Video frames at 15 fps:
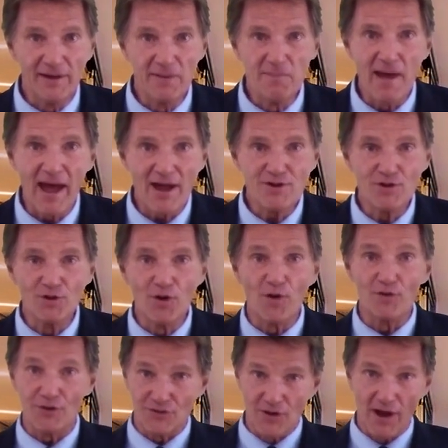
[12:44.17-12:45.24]
Imagine
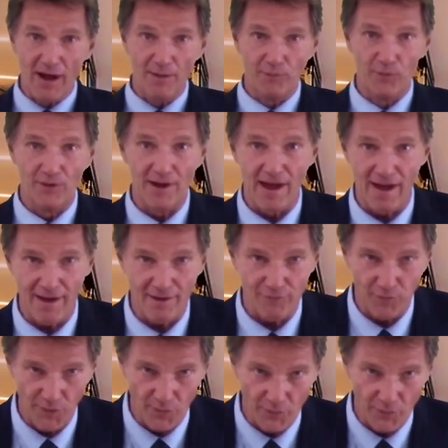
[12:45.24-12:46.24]
all the time we'll have